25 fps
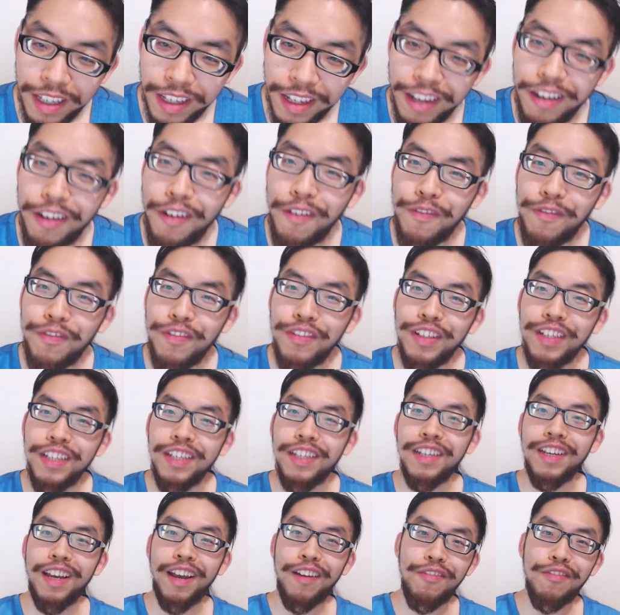
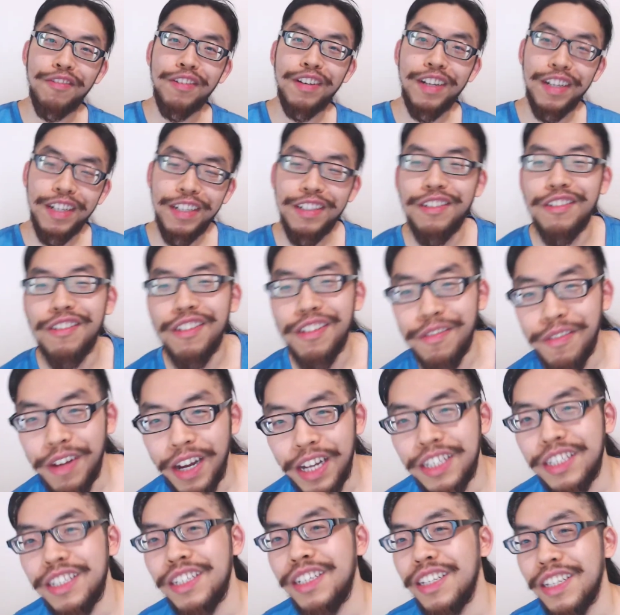hopefully everyone enjoyed
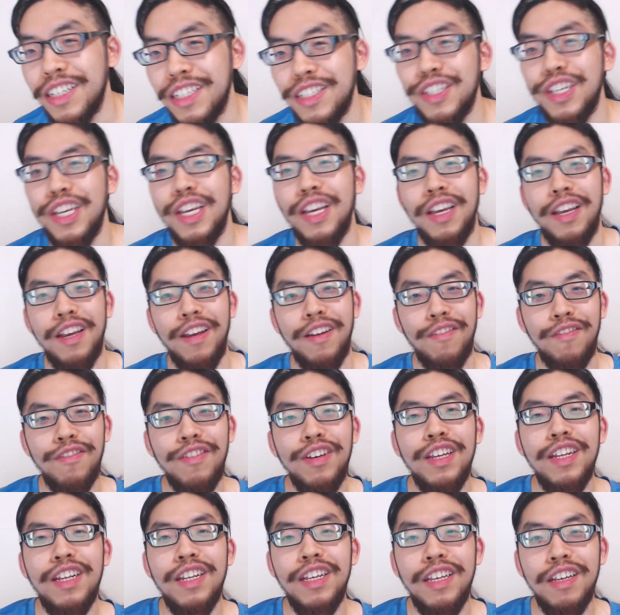watching this
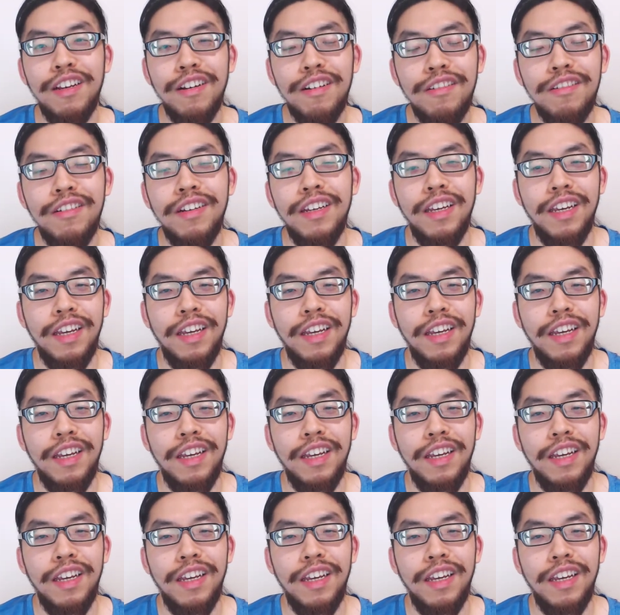video.